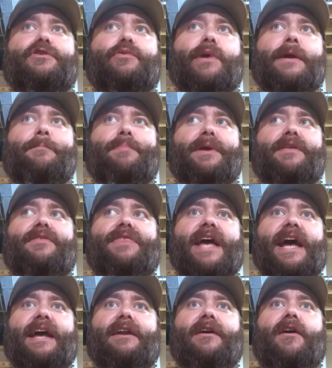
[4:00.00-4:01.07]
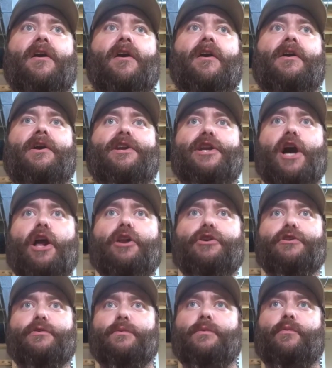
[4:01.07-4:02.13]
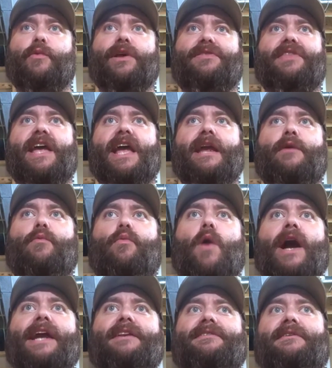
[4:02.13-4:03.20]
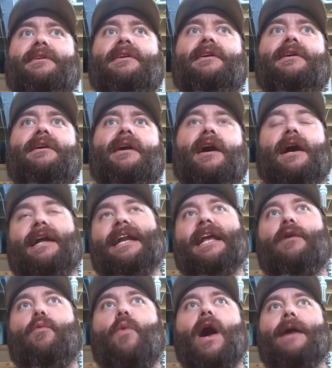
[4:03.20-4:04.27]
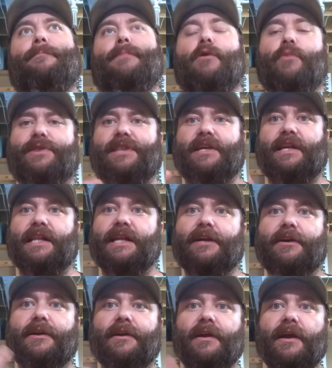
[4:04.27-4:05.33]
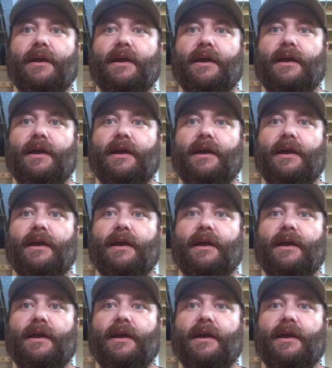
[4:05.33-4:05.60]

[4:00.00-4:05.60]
shrimp that are colored with a white, not a white, but with a clear